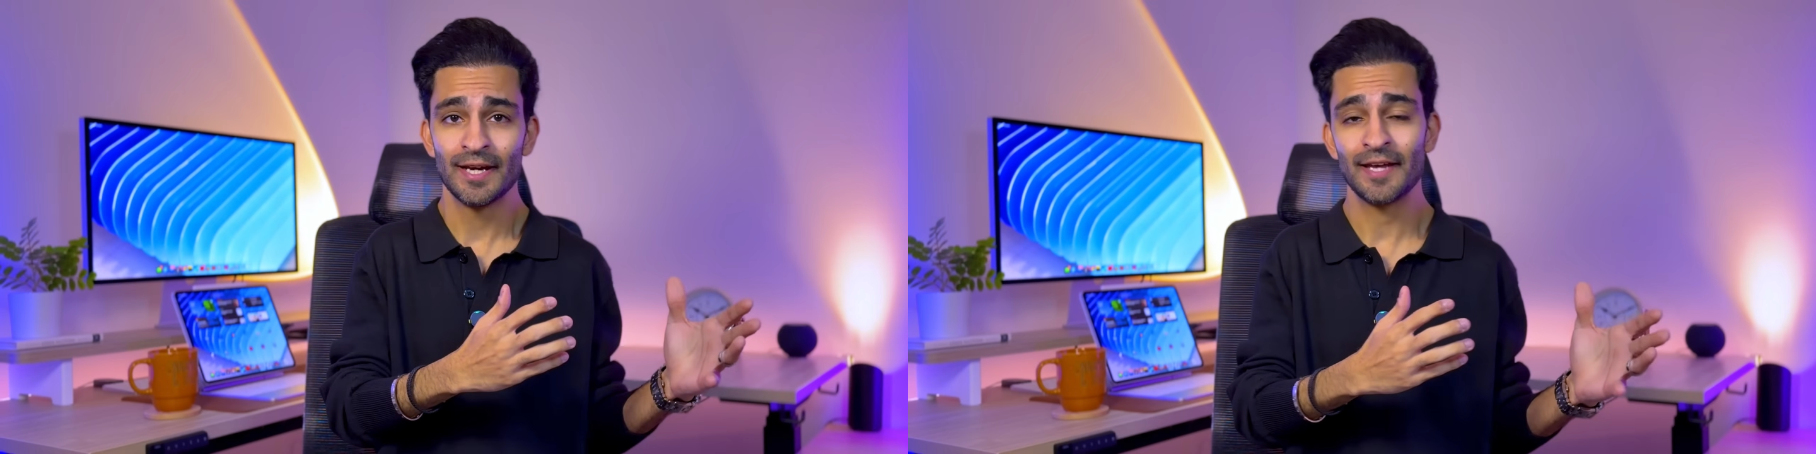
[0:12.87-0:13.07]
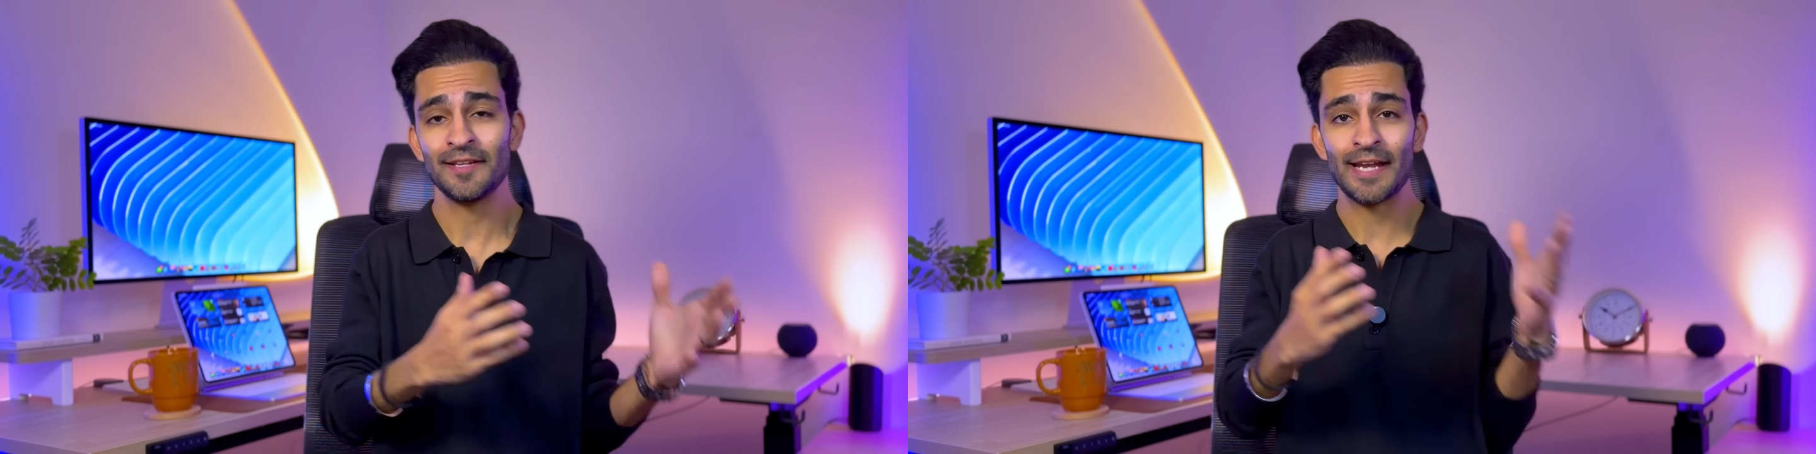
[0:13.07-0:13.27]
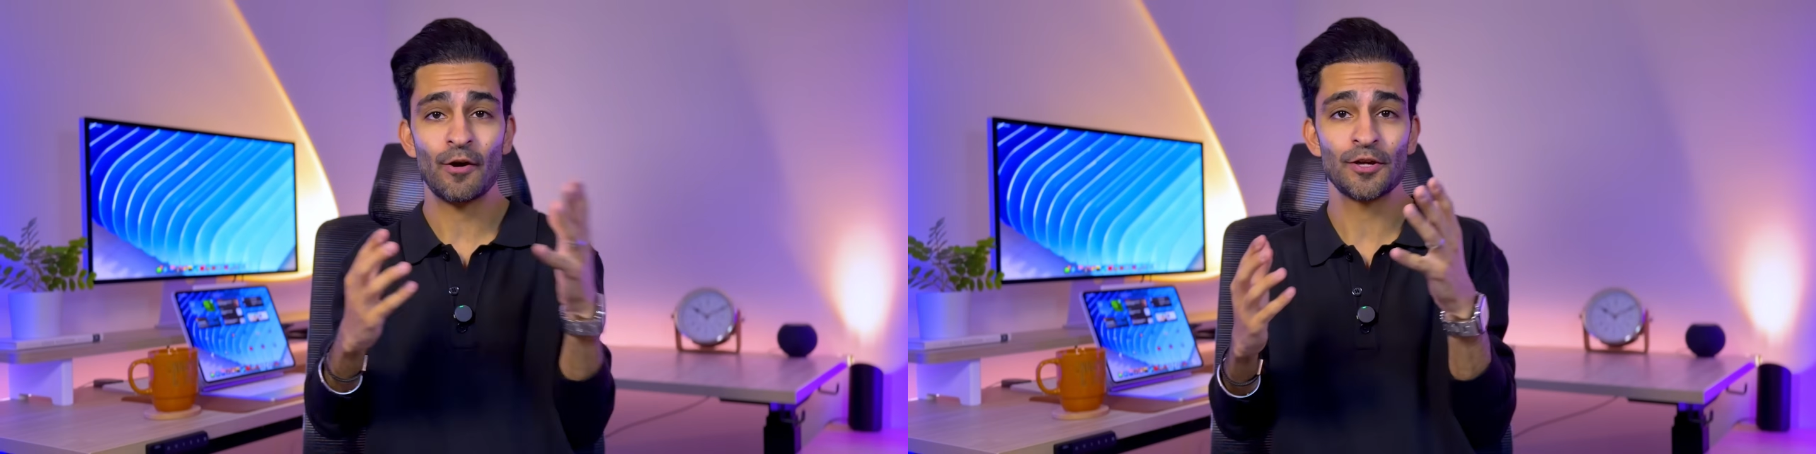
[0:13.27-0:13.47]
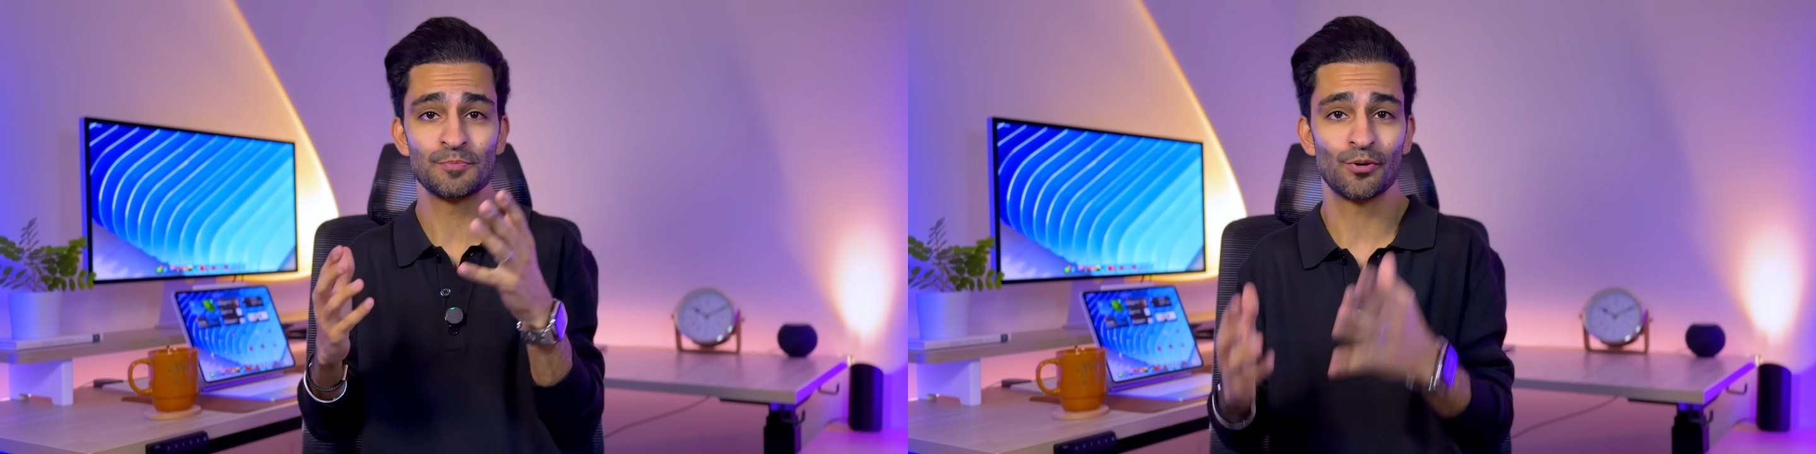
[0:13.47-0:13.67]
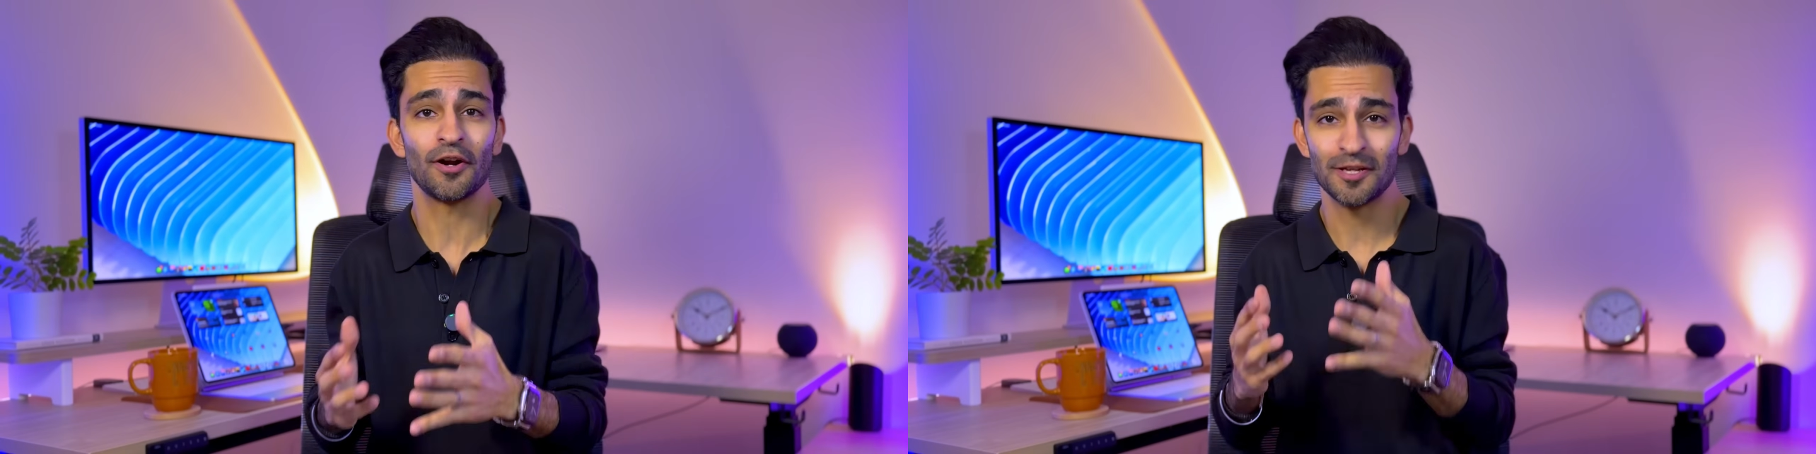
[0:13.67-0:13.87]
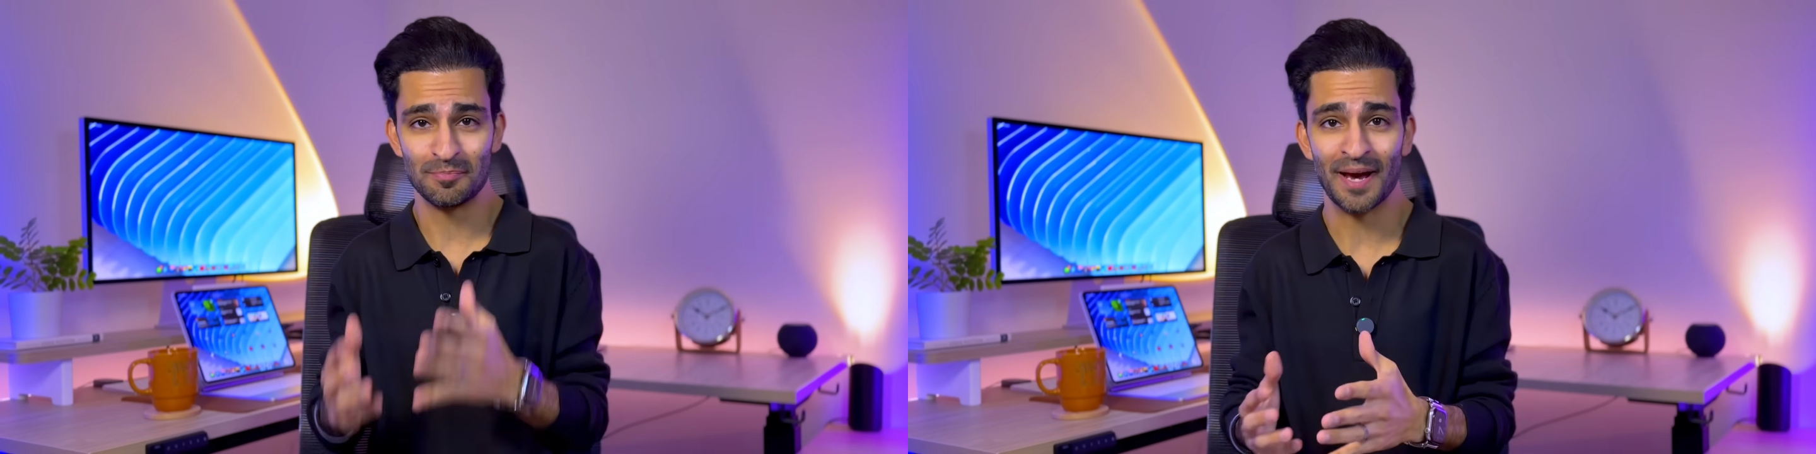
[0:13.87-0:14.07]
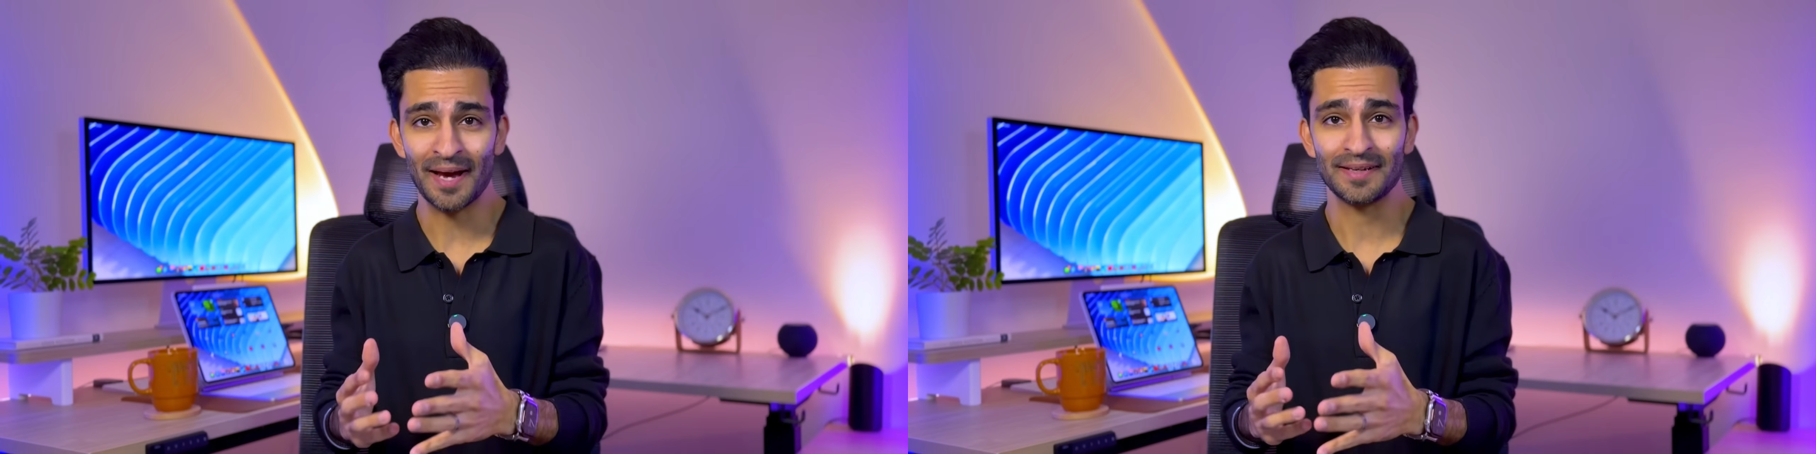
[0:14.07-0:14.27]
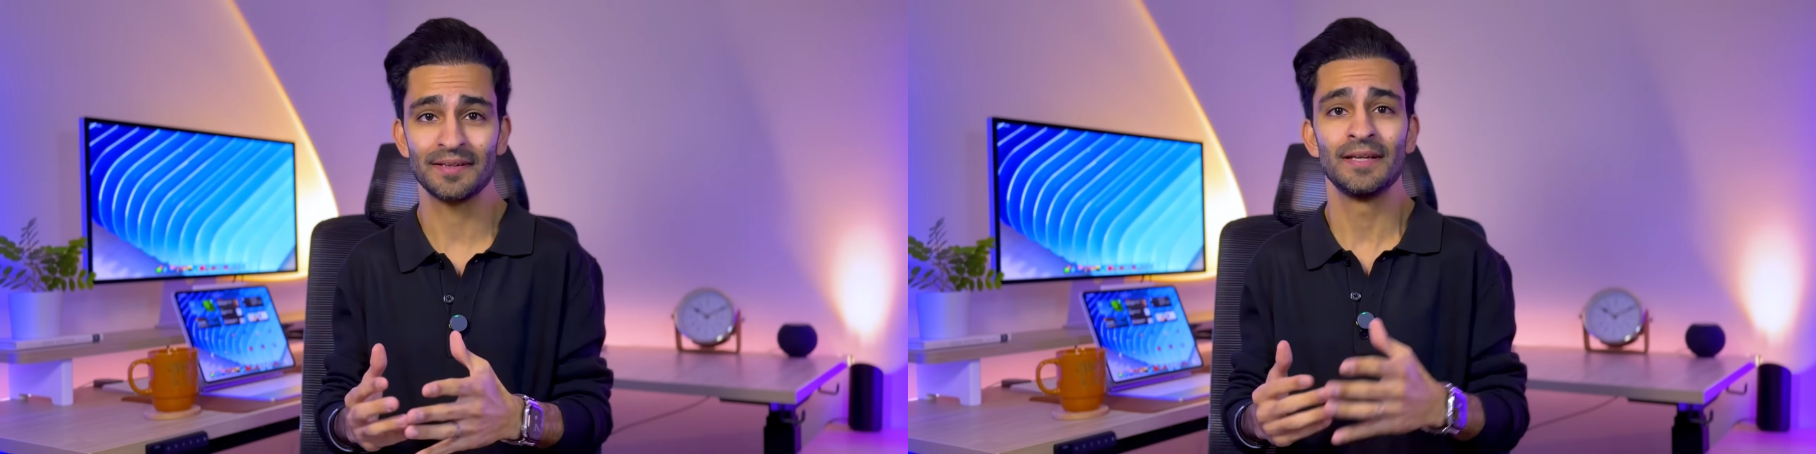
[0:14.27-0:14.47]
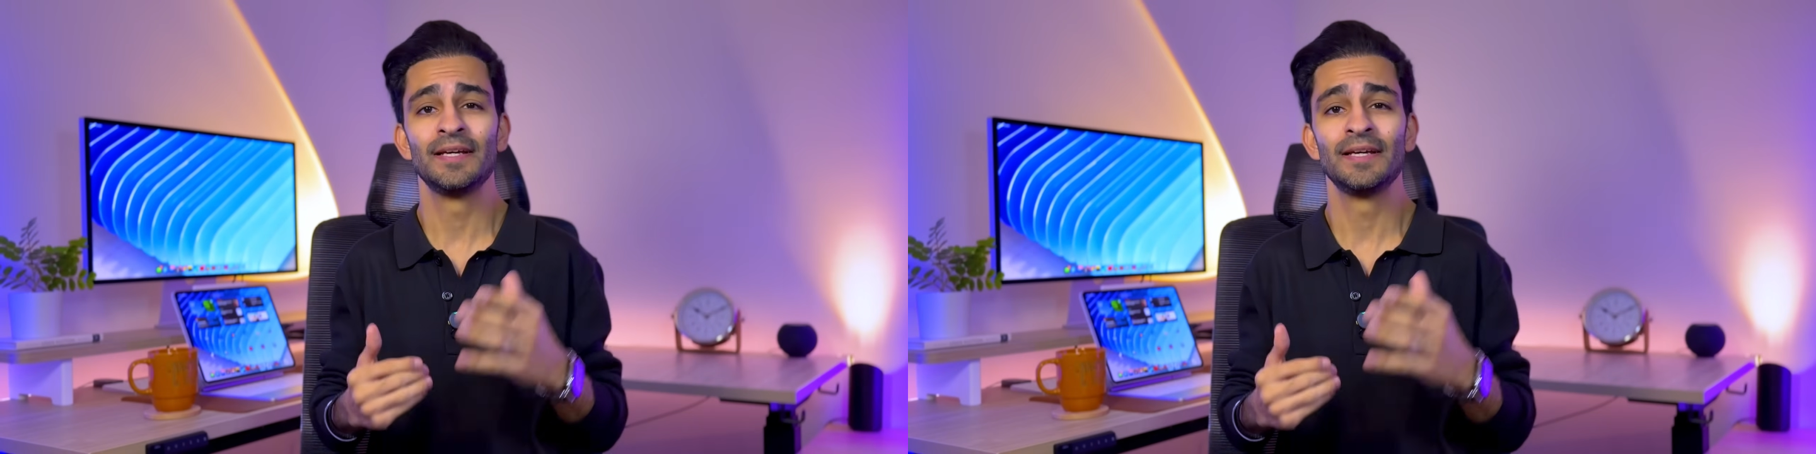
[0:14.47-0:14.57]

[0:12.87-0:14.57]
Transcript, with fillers: and then now has brought it back.